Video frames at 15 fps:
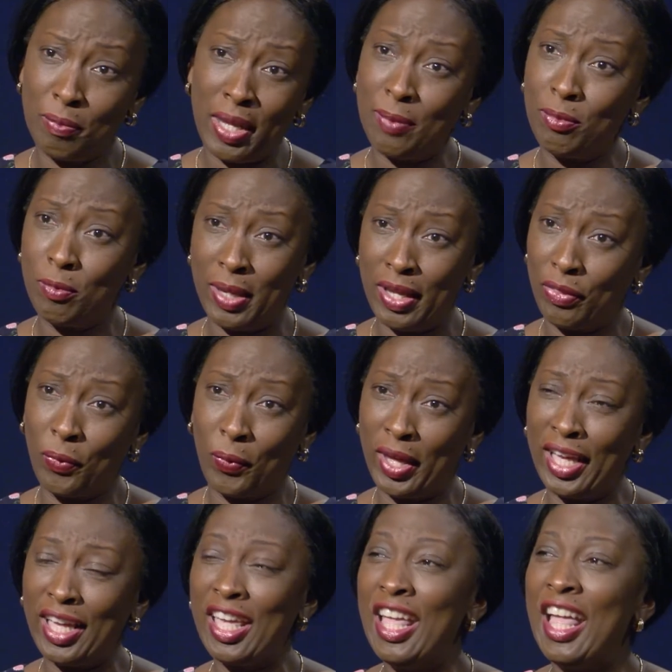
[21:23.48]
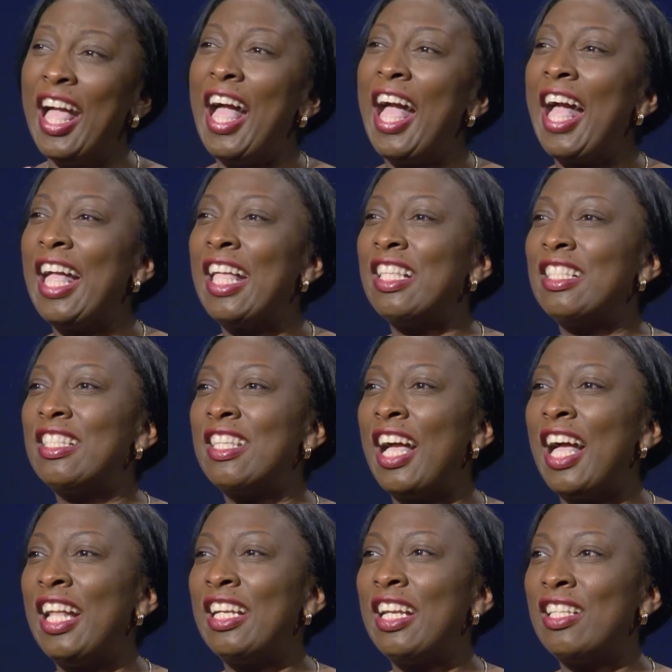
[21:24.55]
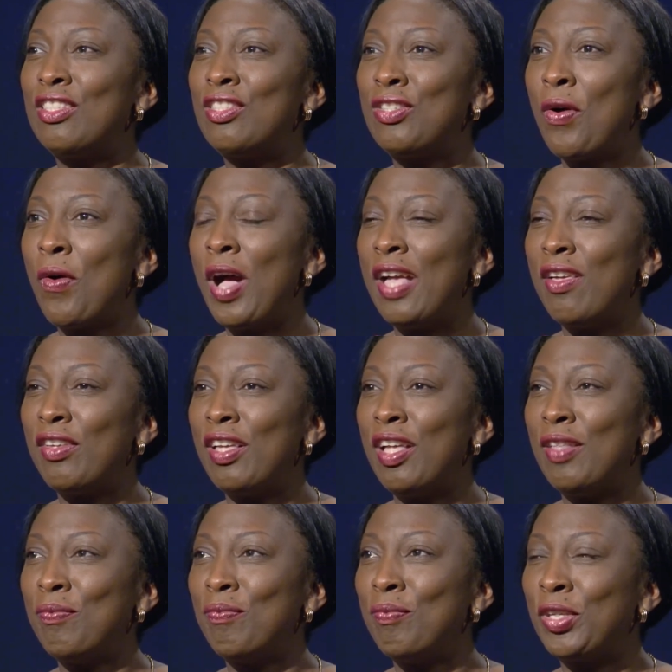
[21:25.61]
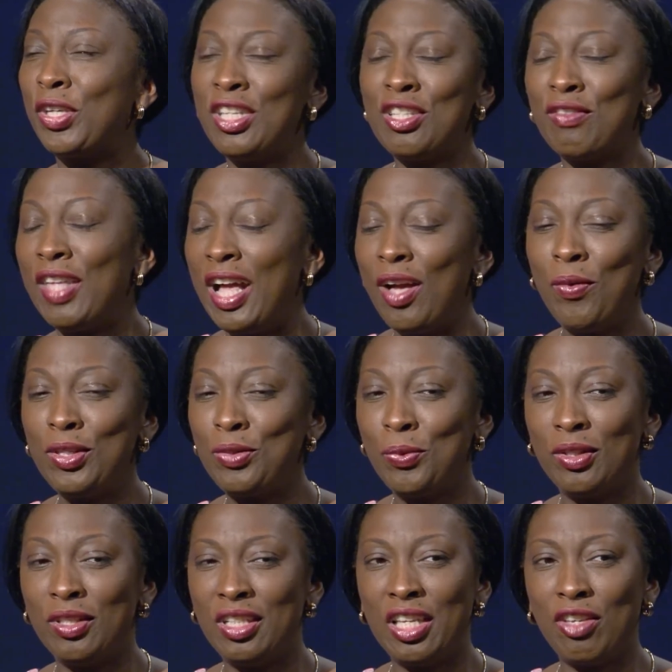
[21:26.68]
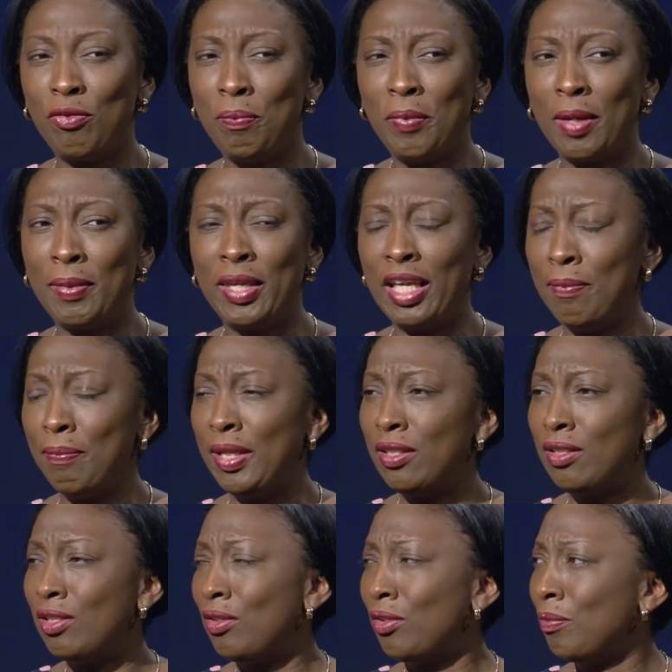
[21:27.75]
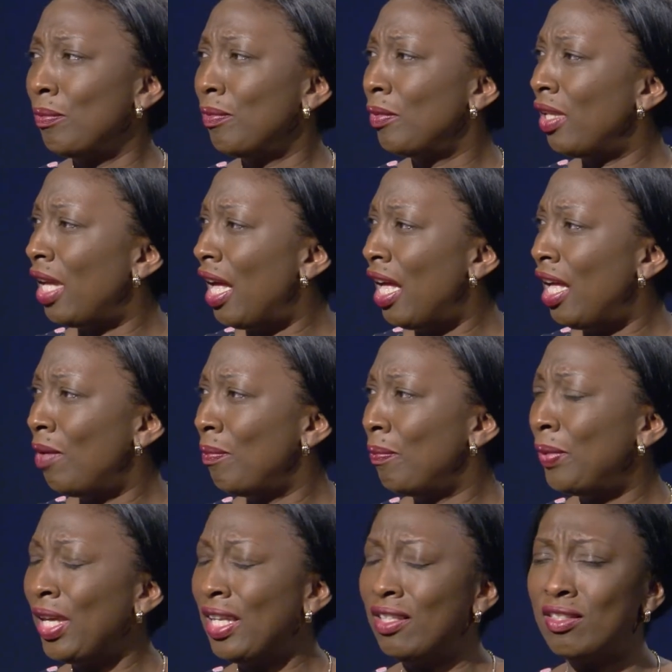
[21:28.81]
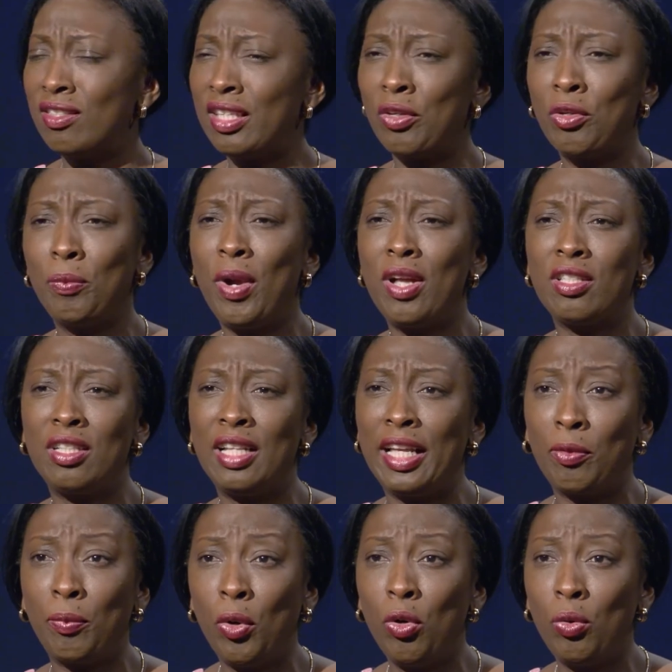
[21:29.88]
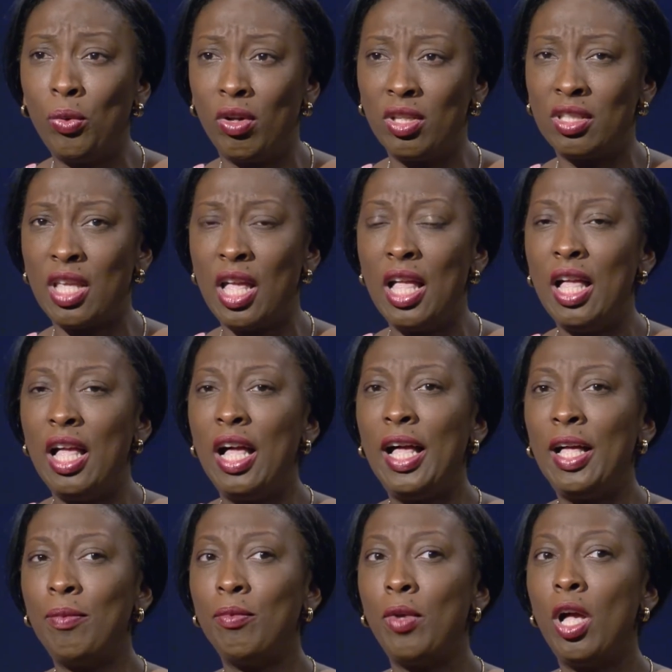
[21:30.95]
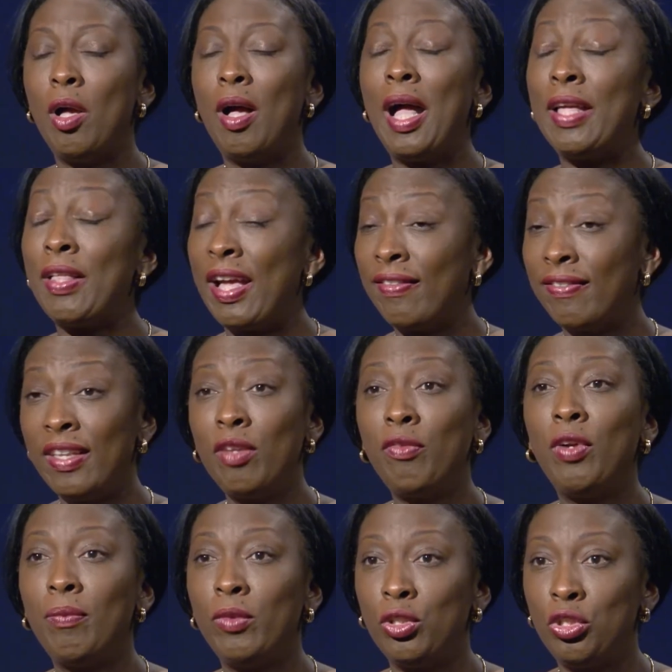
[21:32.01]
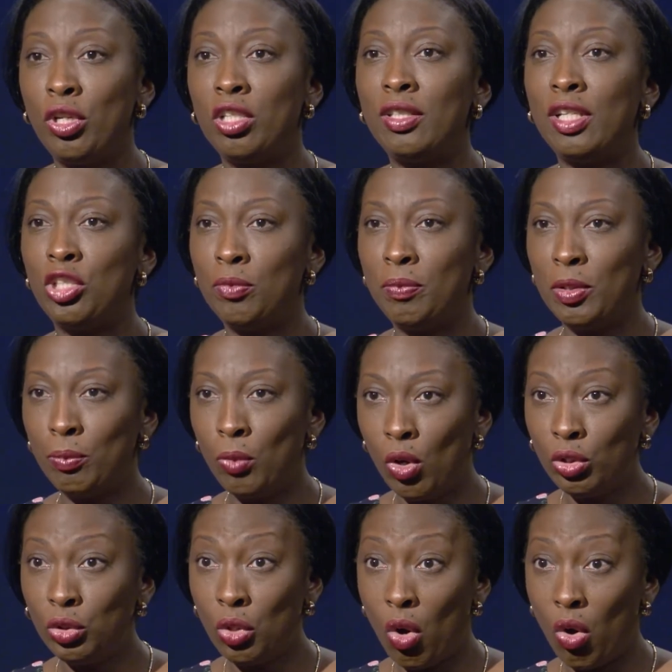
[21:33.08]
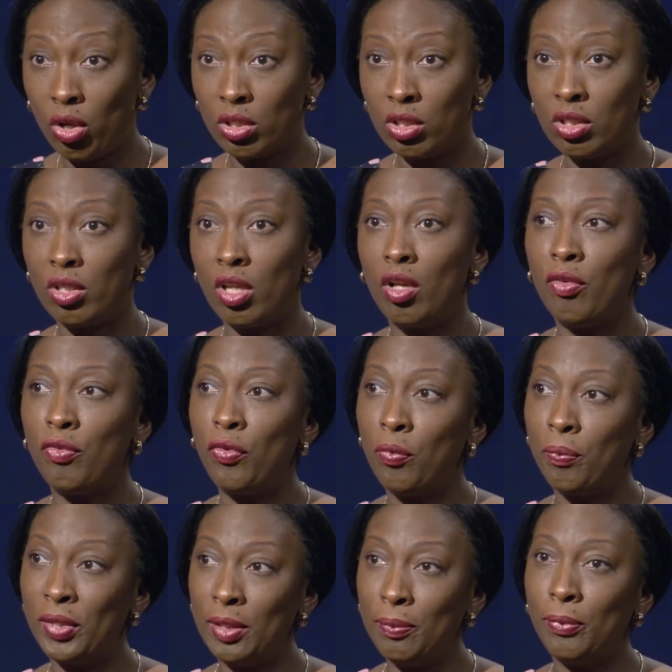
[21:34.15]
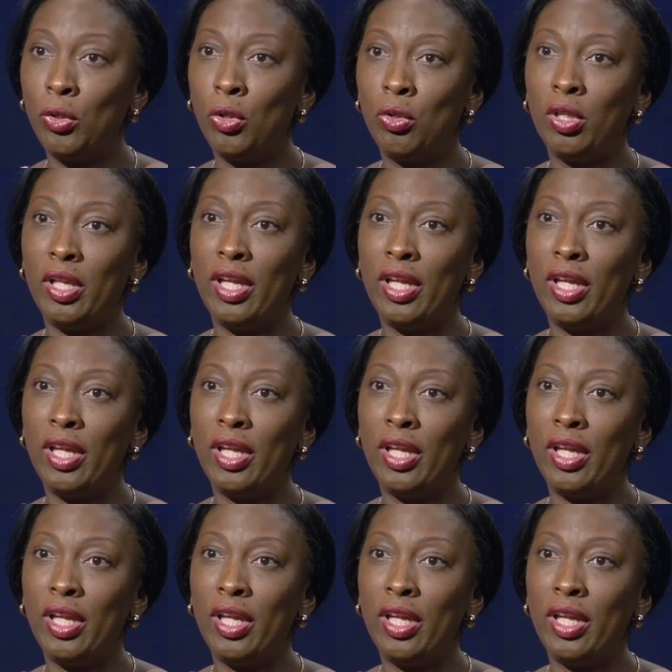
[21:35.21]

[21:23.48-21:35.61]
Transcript: Bible, by the way. and so because of that, I always wondered if maybe I'm meant to be a single person like Paul was. I think from the church, there should be more talks for people,